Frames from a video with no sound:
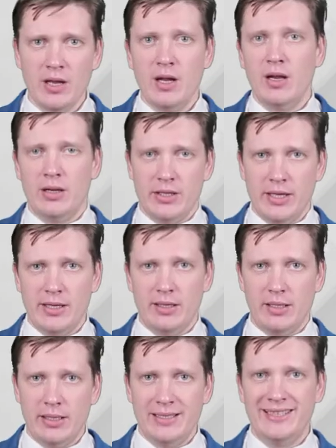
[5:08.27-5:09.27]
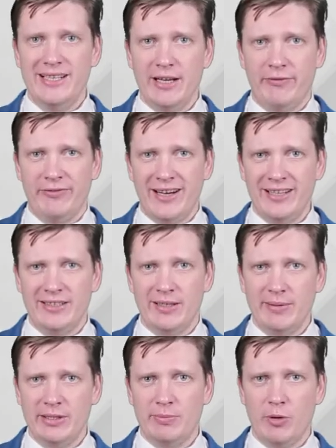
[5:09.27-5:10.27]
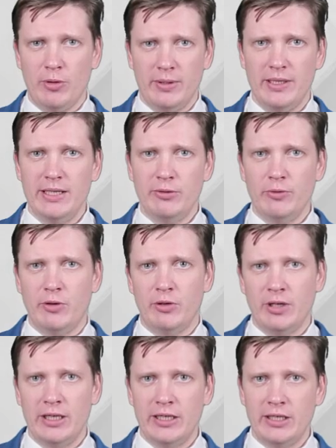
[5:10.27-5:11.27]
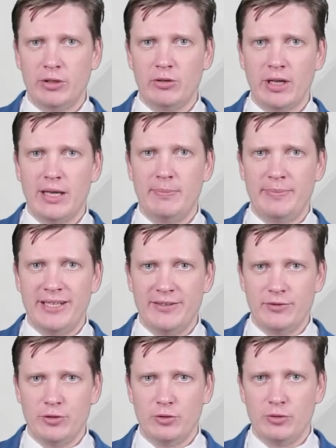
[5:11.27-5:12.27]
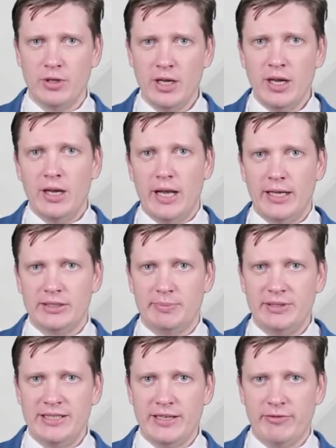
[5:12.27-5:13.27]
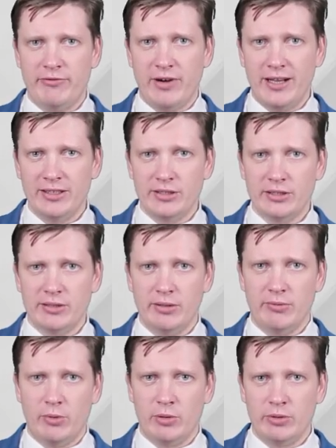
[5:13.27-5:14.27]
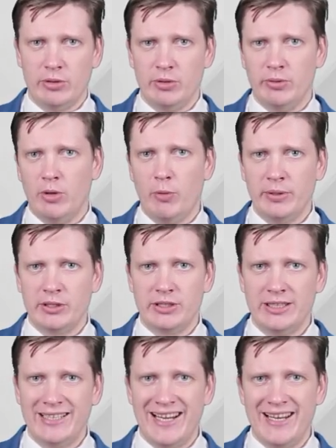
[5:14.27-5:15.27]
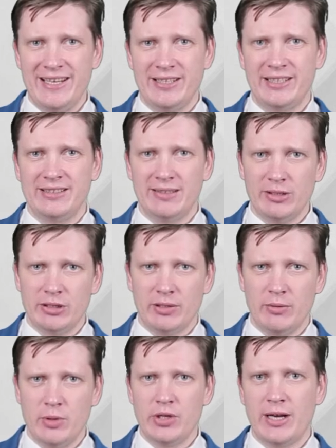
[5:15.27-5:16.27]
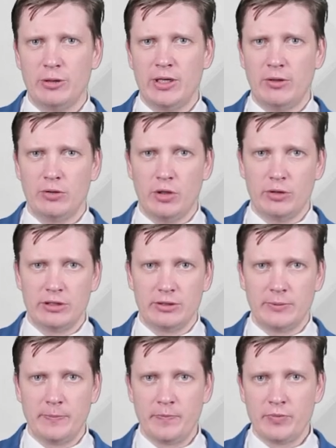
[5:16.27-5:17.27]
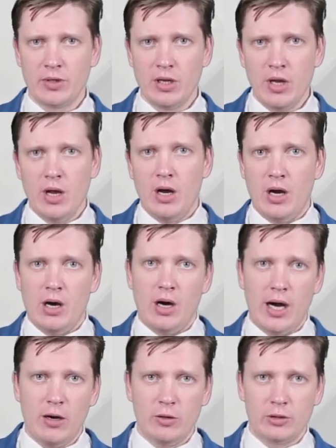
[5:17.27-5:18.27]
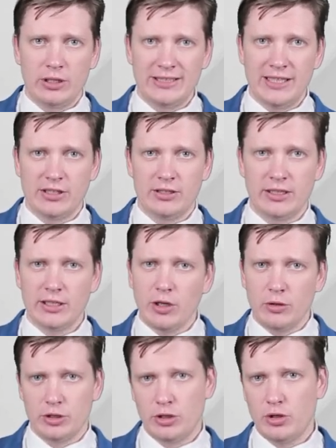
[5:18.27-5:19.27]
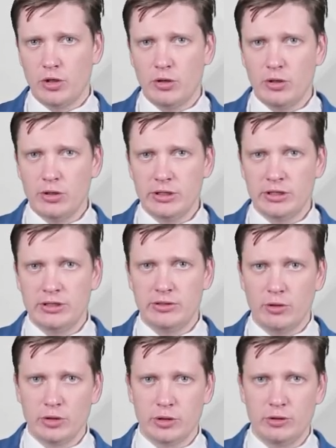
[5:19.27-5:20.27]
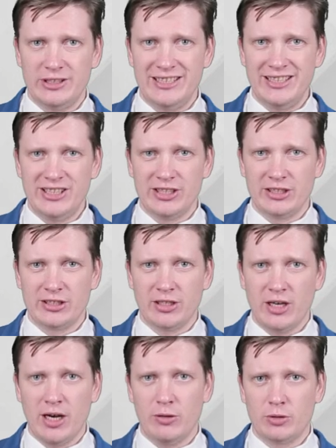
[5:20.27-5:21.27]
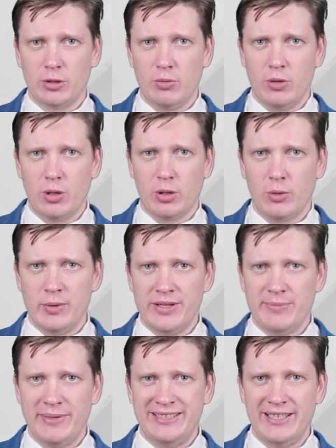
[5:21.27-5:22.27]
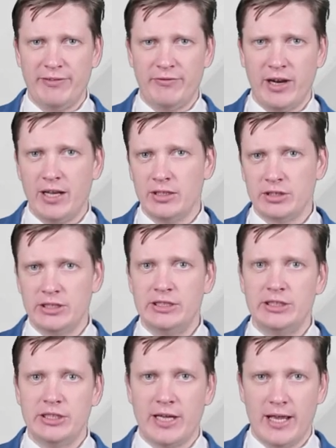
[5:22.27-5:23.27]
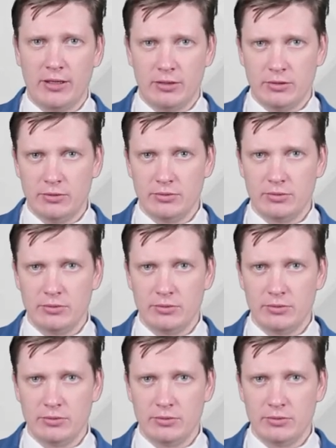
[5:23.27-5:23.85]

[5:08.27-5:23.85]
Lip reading: By the way, PDF fits much better too for an online preview, as PDF files are normally opened in any browser without downloading. Our Translation Technologies course also teaches how to work with PDF files in detail.